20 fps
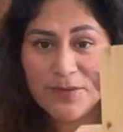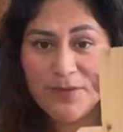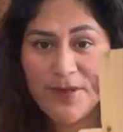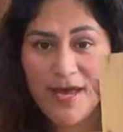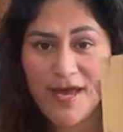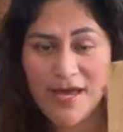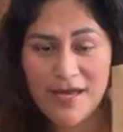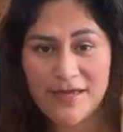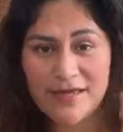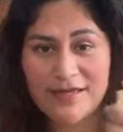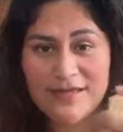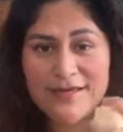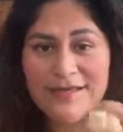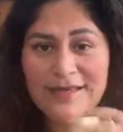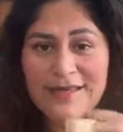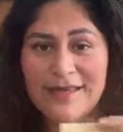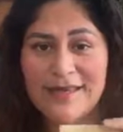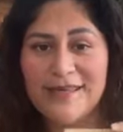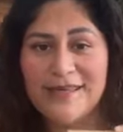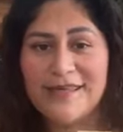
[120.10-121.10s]
on the back.
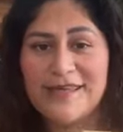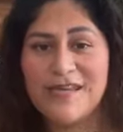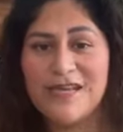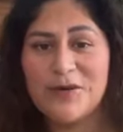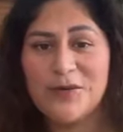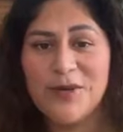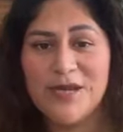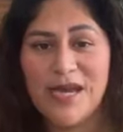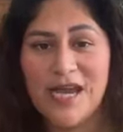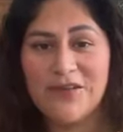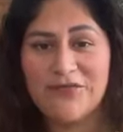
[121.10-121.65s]
And here we